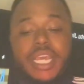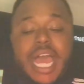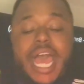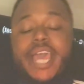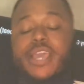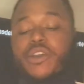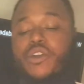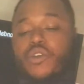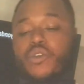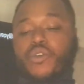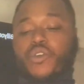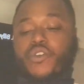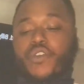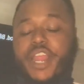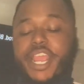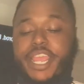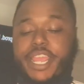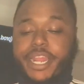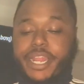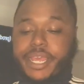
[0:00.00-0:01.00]
I ain't gonna
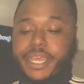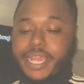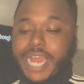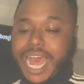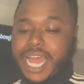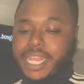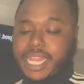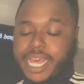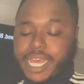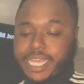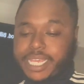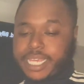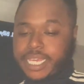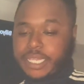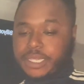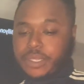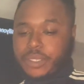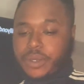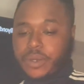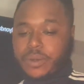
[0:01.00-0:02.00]
grade it. I like
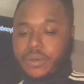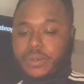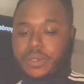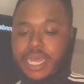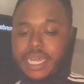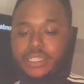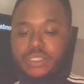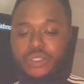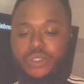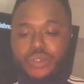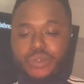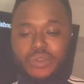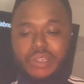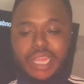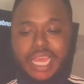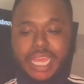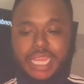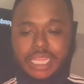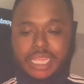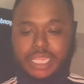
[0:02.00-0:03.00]
it though. I do
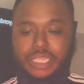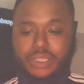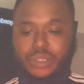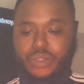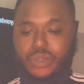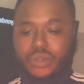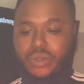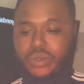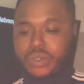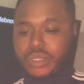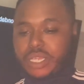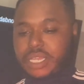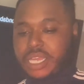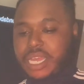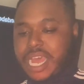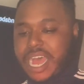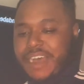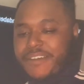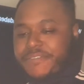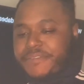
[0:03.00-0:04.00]
like it though.
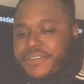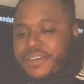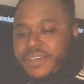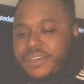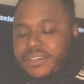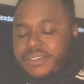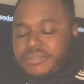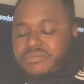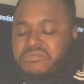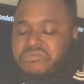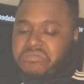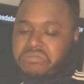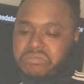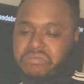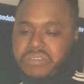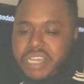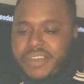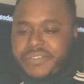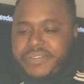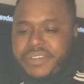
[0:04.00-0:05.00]
I feel
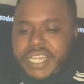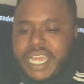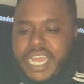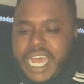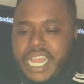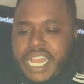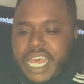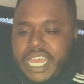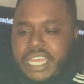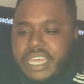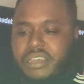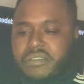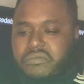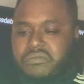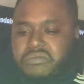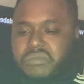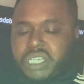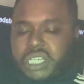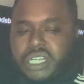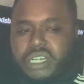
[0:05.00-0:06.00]
I feel like I like it.
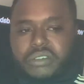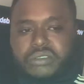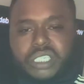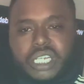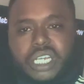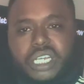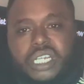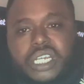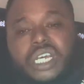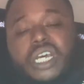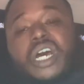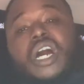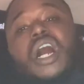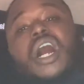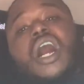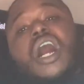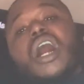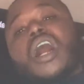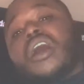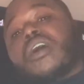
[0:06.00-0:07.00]
You know what I'm saying?
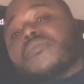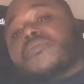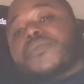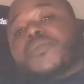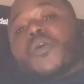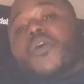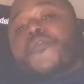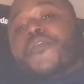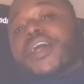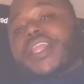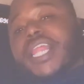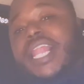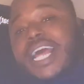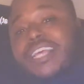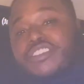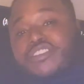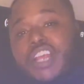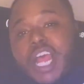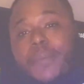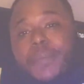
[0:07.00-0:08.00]
Um, don't forget to like,
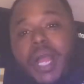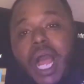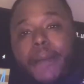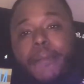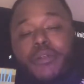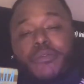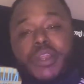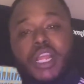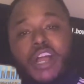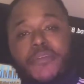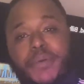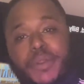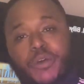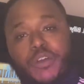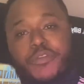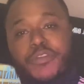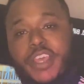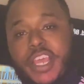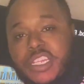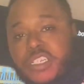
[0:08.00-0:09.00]
subscribe, comment, ring up, and
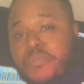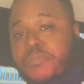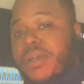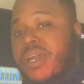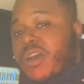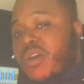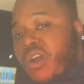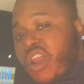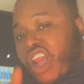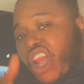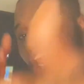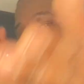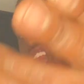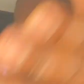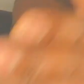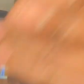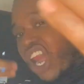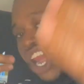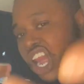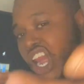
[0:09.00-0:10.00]
notification bell.
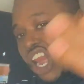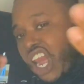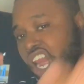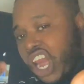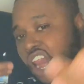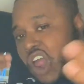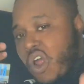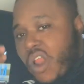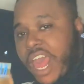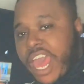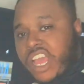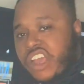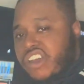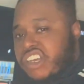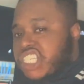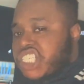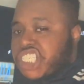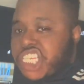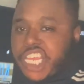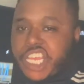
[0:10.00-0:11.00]
All that
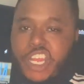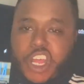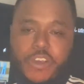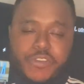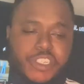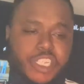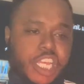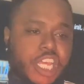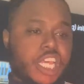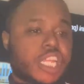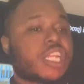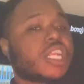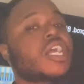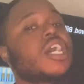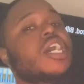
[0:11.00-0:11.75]
good shit. You know what I'm saying?